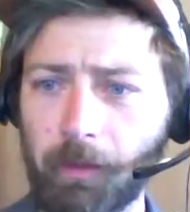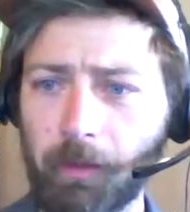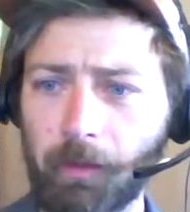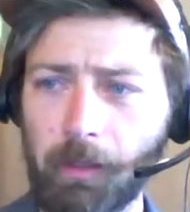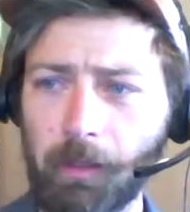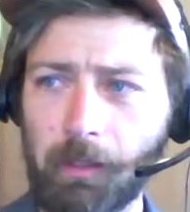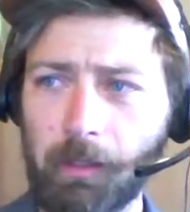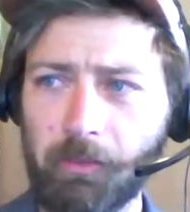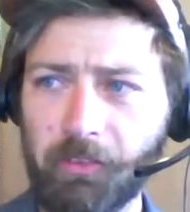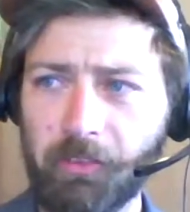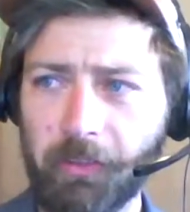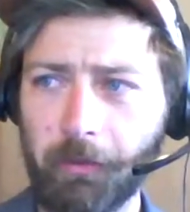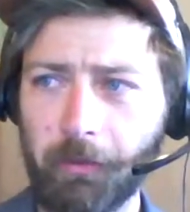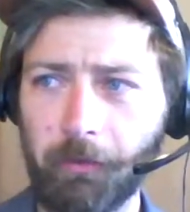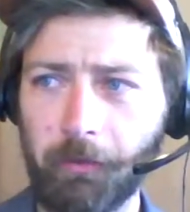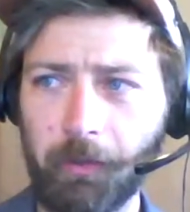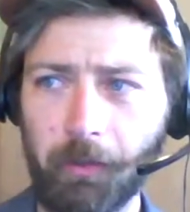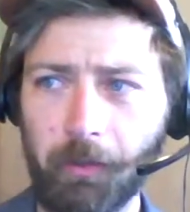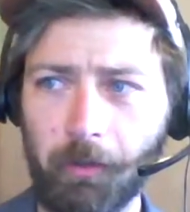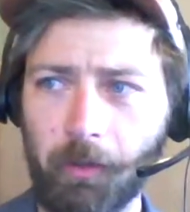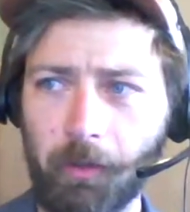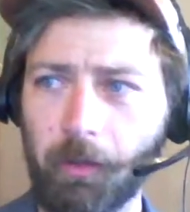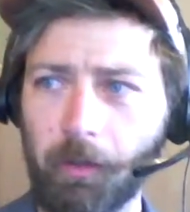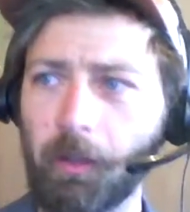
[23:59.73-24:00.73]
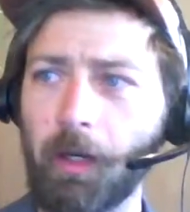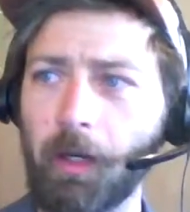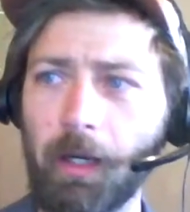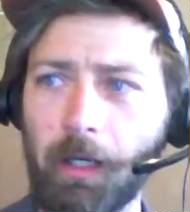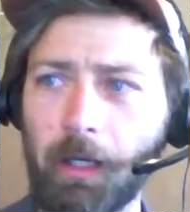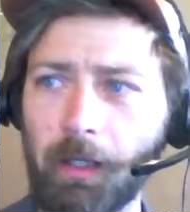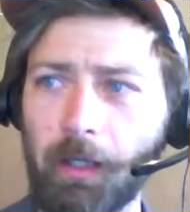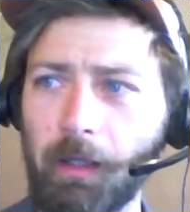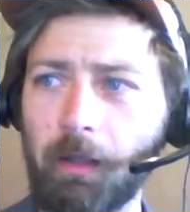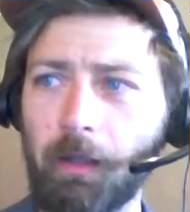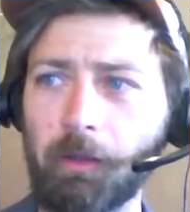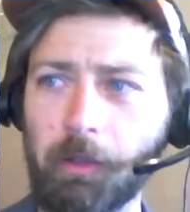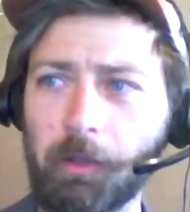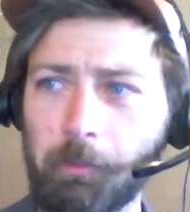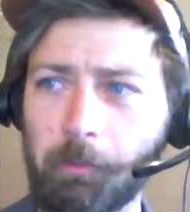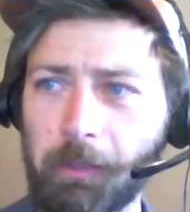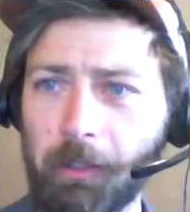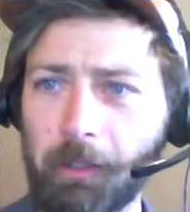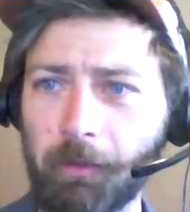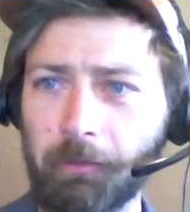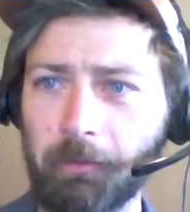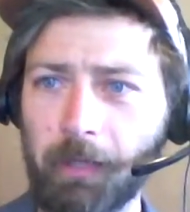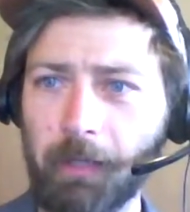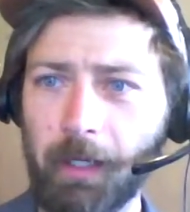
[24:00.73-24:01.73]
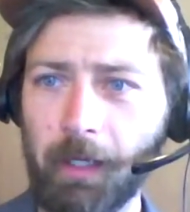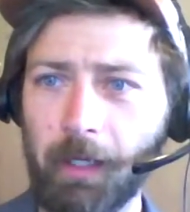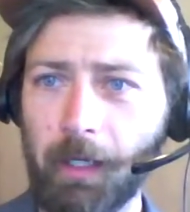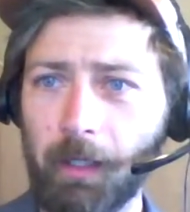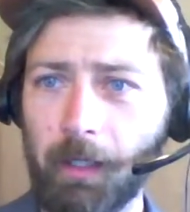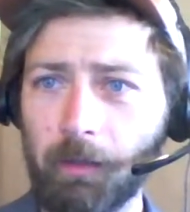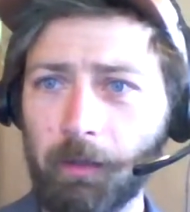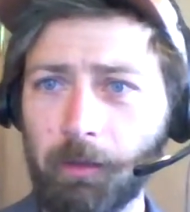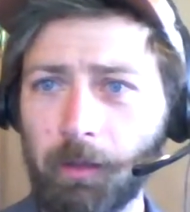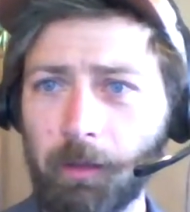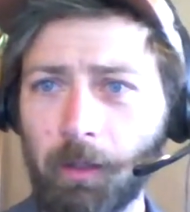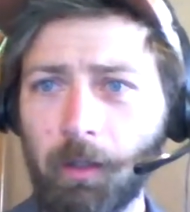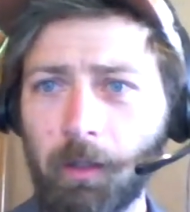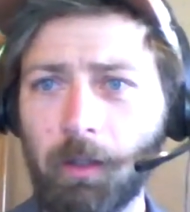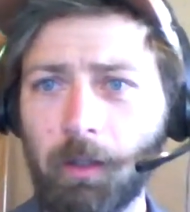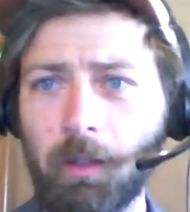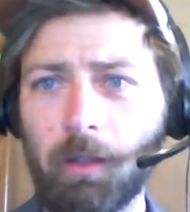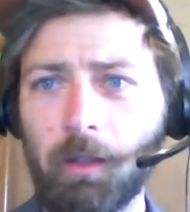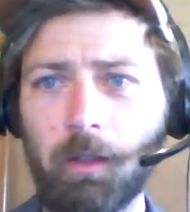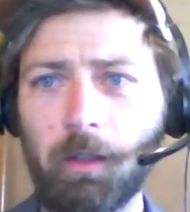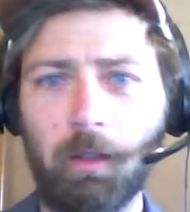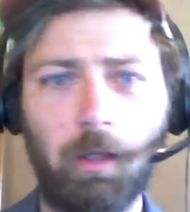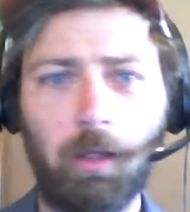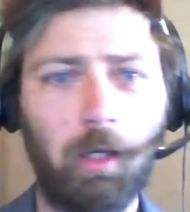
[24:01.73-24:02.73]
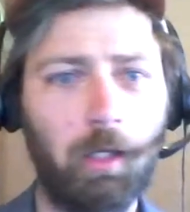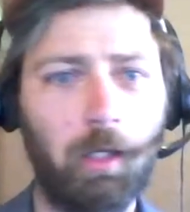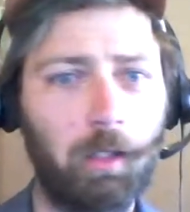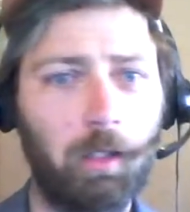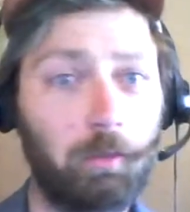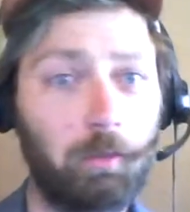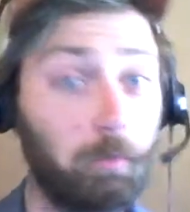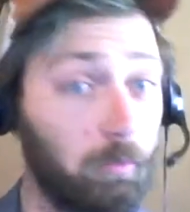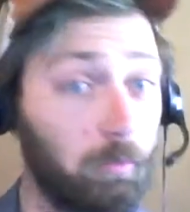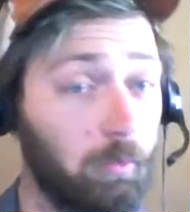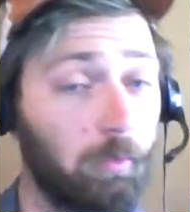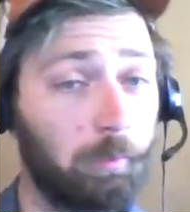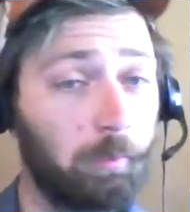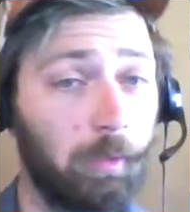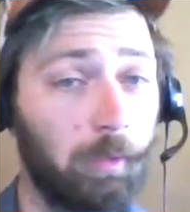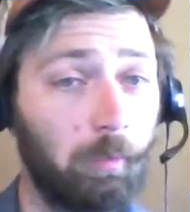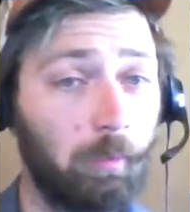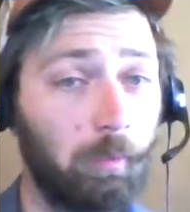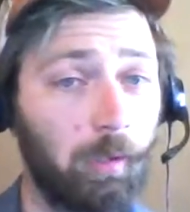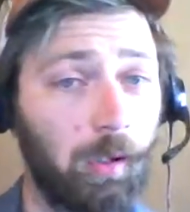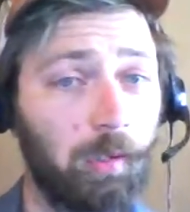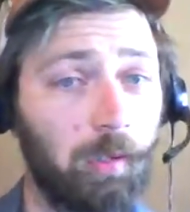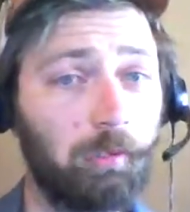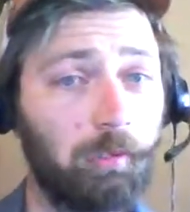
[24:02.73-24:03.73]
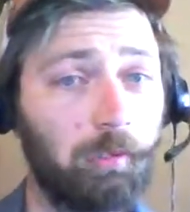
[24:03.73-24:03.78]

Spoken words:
interior El Camino Real would be one of